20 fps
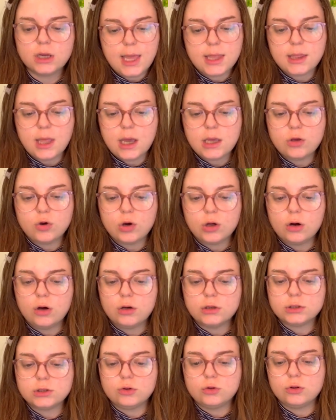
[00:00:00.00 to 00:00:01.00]
and that you can
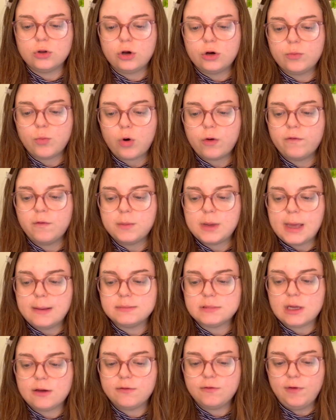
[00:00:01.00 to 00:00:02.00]
also learn more from
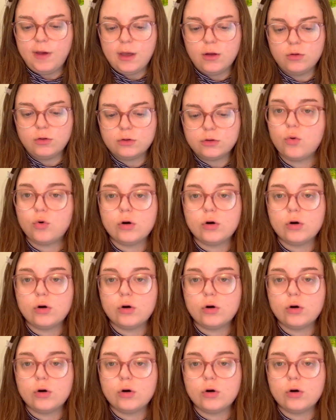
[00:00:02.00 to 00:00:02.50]
games that failed